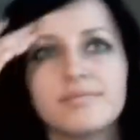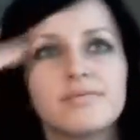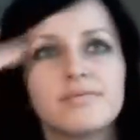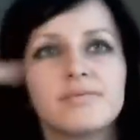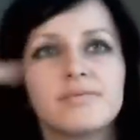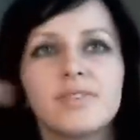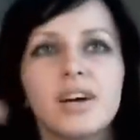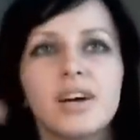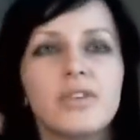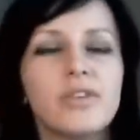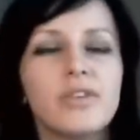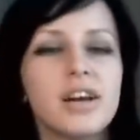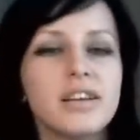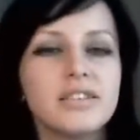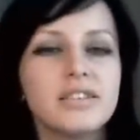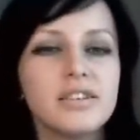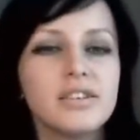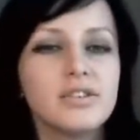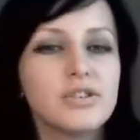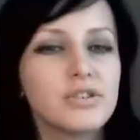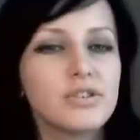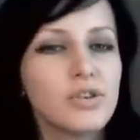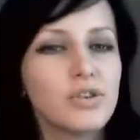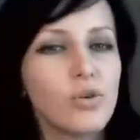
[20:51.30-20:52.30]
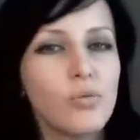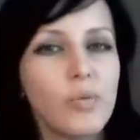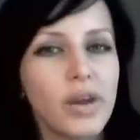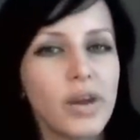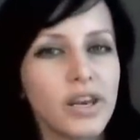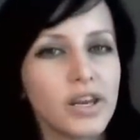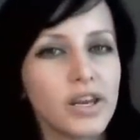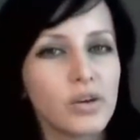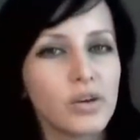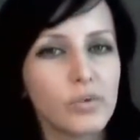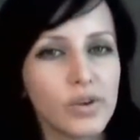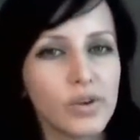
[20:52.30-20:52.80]
arising so
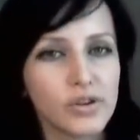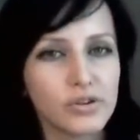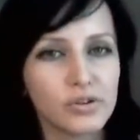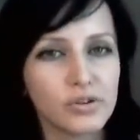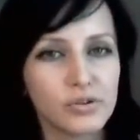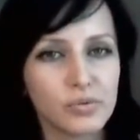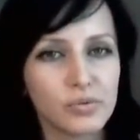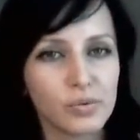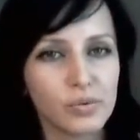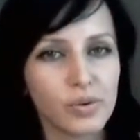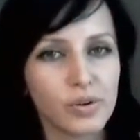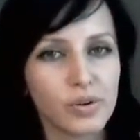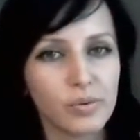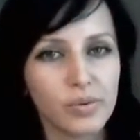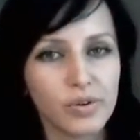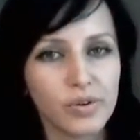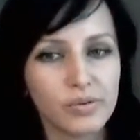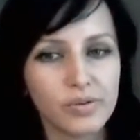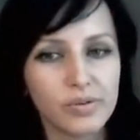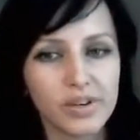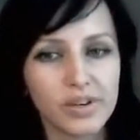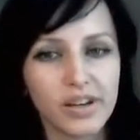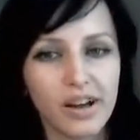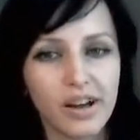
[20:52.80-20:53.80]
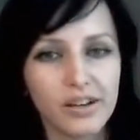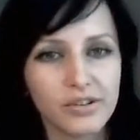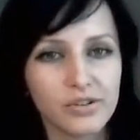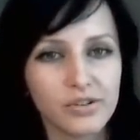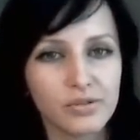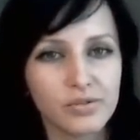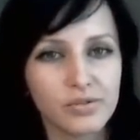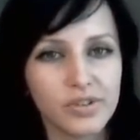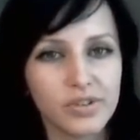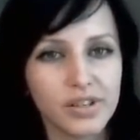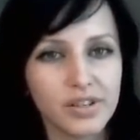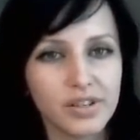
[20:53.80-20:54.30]
many questions with regards
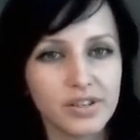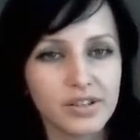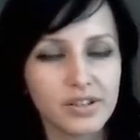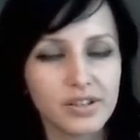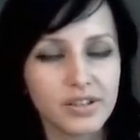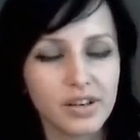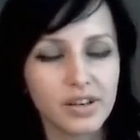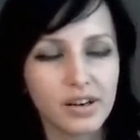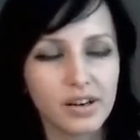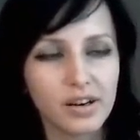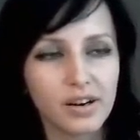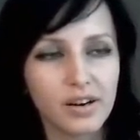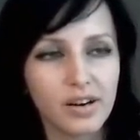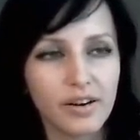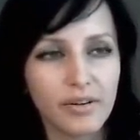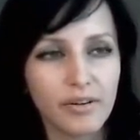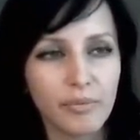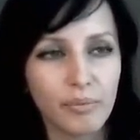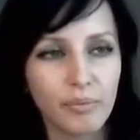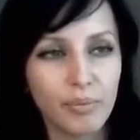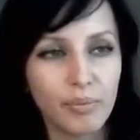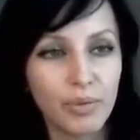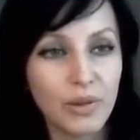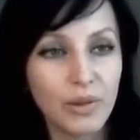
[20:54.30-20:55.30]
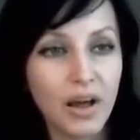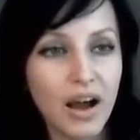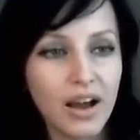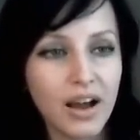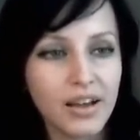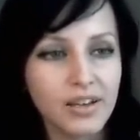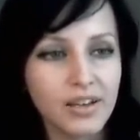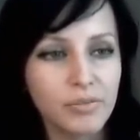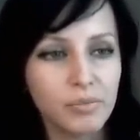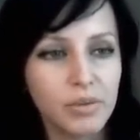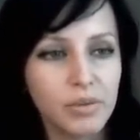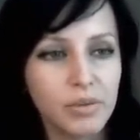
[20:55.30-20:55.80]
to this
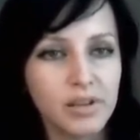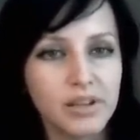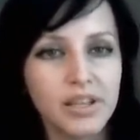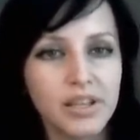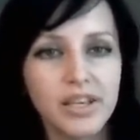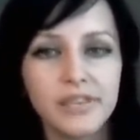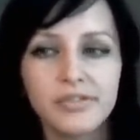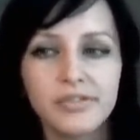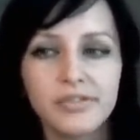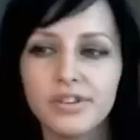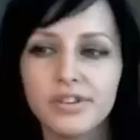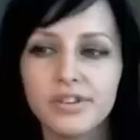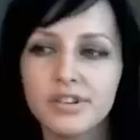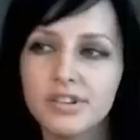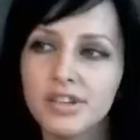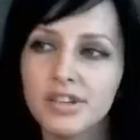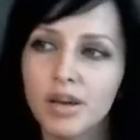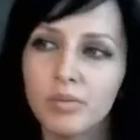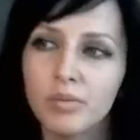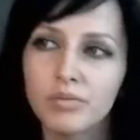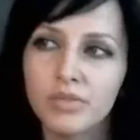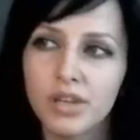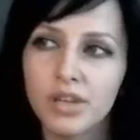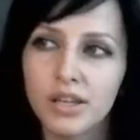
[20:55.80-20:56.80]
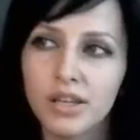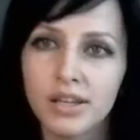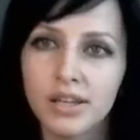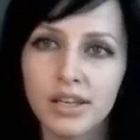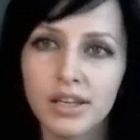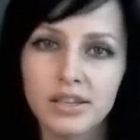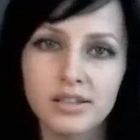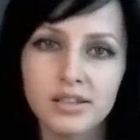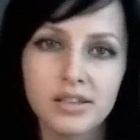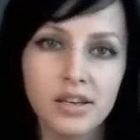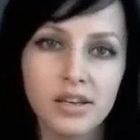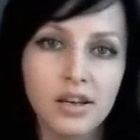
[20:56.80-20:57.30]
blind belief in something
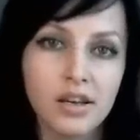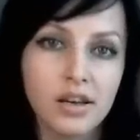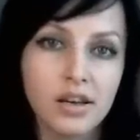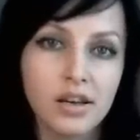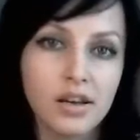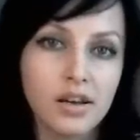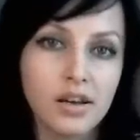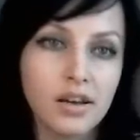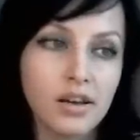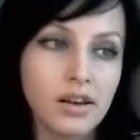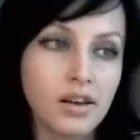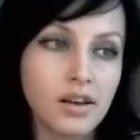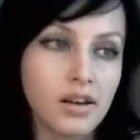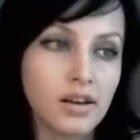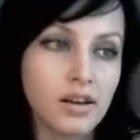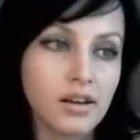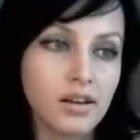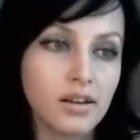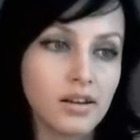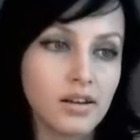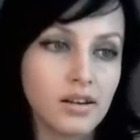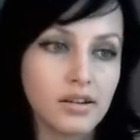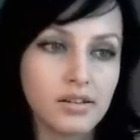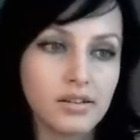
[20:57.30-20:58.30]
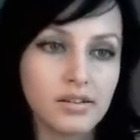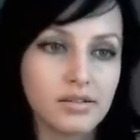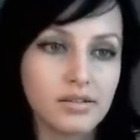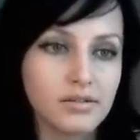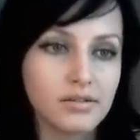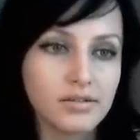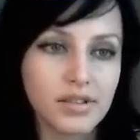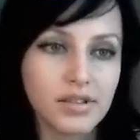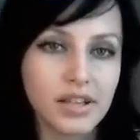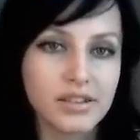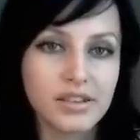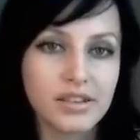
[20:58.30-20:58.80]

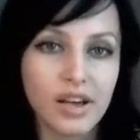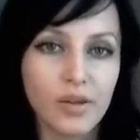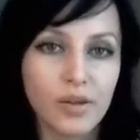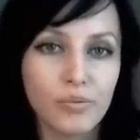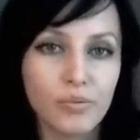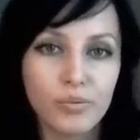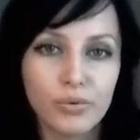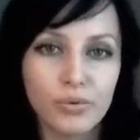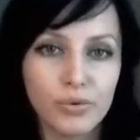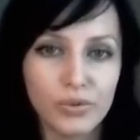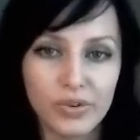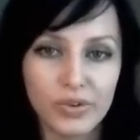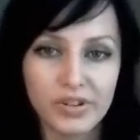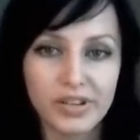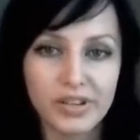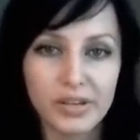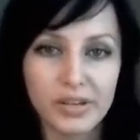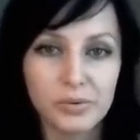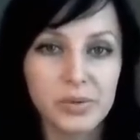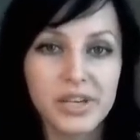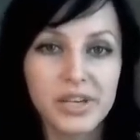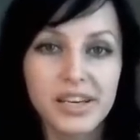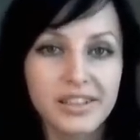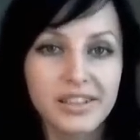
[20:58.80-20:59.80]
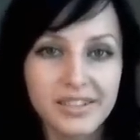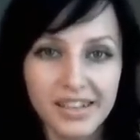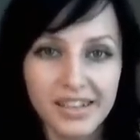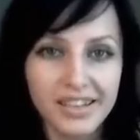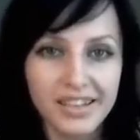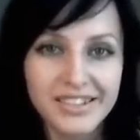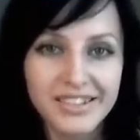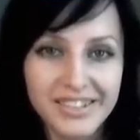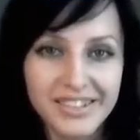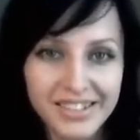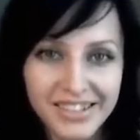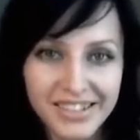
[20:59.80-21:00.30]
that's unproven, that we cannot
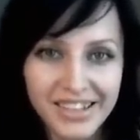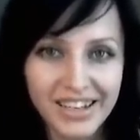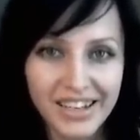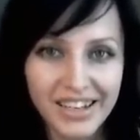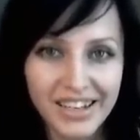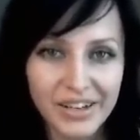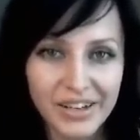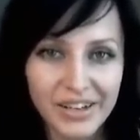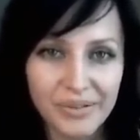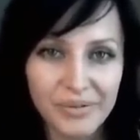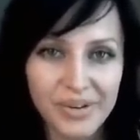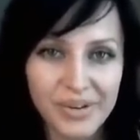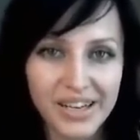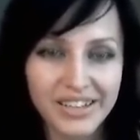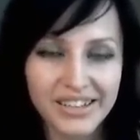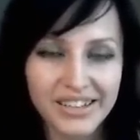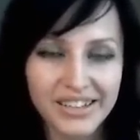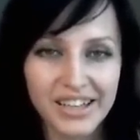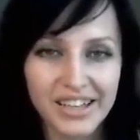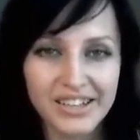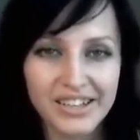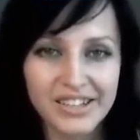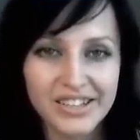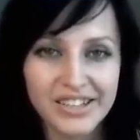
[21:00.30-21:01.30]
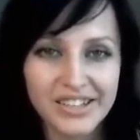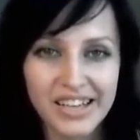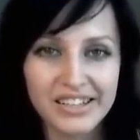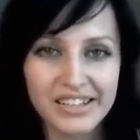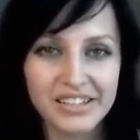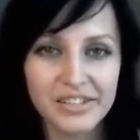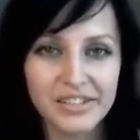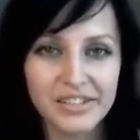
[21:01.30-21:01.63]
see, we cannot test if